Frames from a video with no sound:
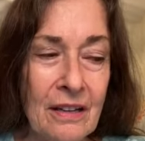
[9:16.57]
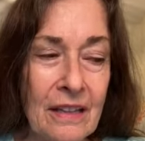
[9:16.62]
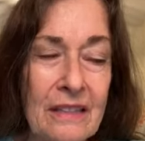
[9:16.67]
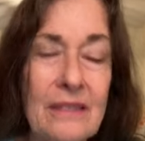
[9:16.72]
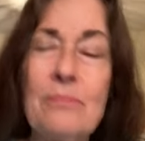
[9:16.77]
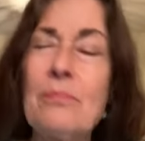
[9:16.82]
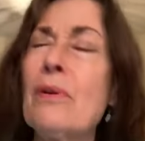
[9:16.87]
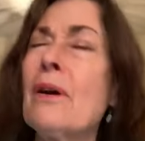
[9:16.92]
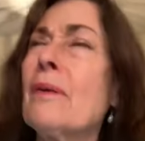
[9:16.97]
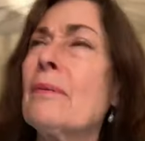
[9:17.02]

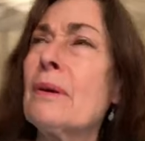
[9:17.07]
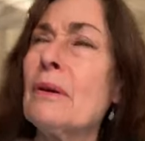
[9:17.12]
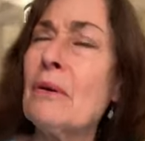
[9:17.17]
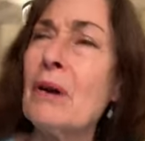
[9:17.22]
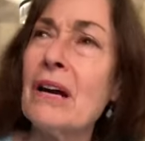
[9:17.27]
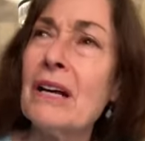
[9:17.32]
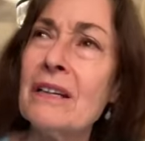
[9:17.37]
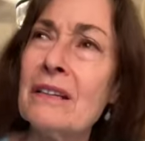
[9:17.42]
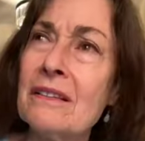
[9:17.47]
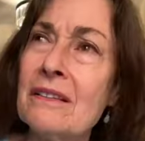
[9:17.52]
That's probably
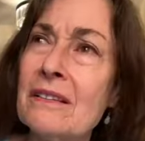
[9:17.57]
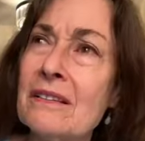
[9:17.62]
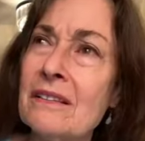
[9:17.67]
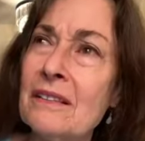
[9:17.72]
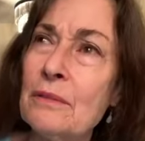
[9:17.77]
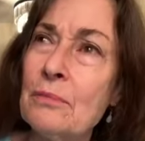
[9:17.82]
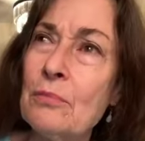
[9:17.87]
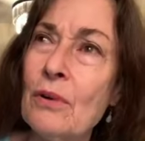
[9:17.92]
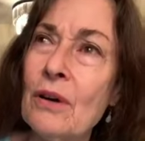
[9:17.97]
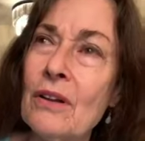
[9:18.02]
why I didn't
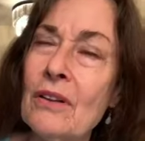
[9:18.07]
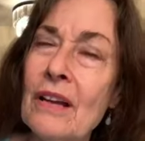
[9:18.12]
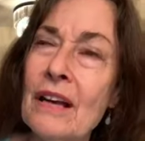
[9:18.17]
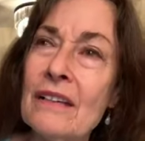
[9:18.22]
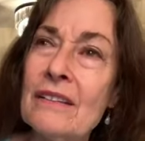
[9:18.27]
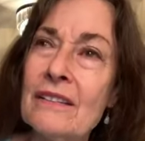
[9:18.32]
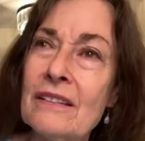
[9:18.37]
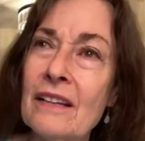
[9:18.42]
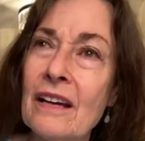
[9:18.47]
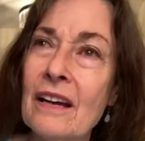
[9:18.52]
sleep well
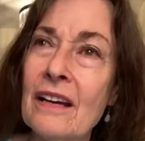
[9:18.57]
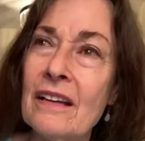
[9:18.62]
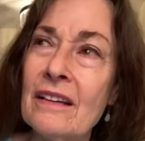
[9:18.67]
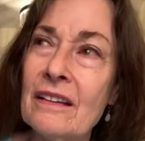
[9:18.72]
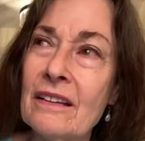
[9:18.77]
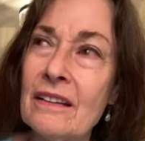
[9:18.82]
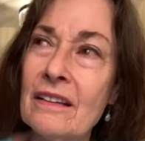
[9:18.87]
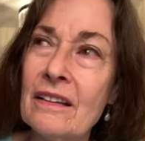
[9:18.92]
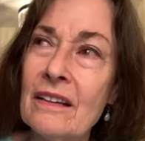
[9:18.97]
last night.